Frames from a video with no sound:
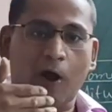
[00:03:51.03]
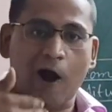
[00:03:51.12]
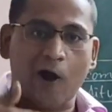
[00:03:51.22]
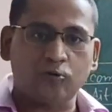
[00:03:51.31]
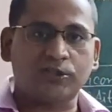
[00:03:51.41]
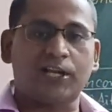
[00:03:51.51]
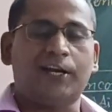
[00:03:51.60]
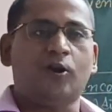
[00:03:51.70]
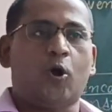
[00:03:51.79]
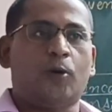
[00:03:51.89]

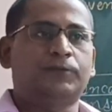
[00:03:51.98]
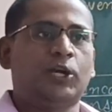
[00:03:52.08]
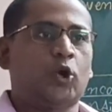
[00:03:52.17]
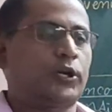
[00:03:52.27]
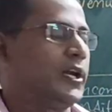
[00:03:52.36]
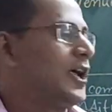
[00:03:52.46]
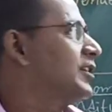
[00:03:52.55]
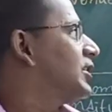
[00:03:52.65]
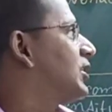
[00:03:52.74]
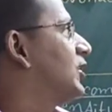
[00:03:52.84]
outside of the
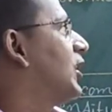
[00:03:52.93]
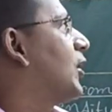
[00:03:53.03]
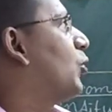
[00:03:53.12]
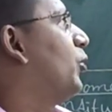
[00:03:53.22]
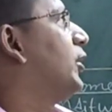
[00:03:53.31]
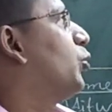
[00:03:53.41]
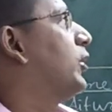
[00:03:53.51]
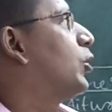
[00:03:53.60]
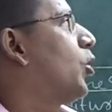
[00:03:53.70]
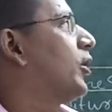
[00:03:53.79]
organization, they are going to
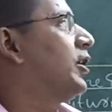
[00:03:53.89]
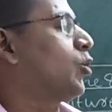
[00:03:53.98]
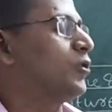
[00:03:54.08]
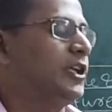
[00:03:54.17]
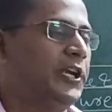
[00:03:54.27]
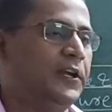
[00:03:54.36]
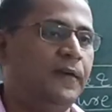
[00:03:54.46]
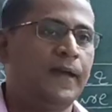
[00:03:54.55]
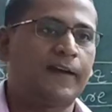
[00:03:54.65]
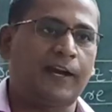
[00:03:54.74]
record it on
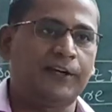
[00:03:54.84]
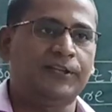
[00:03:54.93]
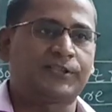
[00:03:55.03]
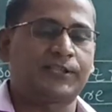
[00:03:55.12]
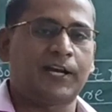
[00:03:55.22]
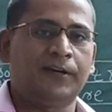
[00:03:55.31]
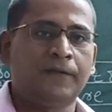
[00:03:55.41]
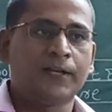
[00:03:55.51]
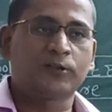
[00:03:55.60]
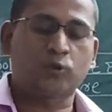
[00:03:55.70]
the credit side.
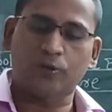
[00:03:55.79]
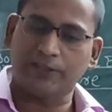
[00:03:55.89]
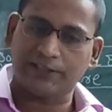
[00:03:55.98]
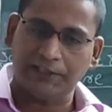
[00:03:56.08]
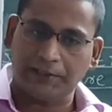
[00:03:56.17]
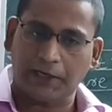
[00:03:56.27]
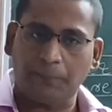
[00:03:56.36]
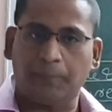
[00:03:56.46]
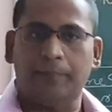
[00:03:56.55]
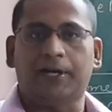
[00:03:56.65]
So receipt
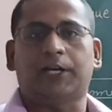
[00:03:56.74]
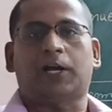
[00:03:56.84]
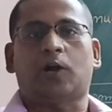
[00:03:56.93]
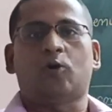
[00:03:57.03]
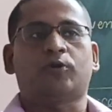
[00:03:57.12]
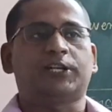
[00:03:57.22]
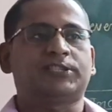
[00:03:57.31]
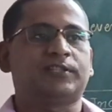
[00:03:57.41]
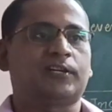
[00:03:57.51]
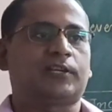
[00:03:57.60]
and payment account
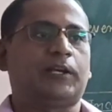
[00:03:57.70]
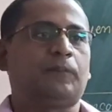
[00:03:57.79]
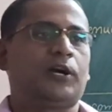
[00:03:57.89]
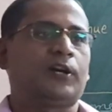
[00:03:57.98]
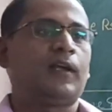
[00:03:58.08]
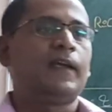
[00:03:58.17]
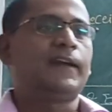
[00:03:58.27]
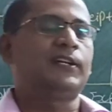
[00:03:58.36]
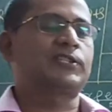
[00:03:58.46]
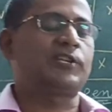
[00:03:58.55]
is nothing
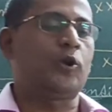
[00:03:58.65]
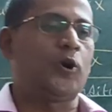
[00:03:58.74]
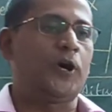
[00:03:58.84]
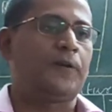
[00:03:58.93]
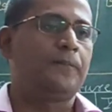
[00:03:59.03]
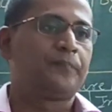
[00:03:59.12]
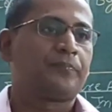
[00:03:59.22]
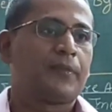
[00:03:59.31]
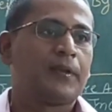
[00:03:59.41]
but it's your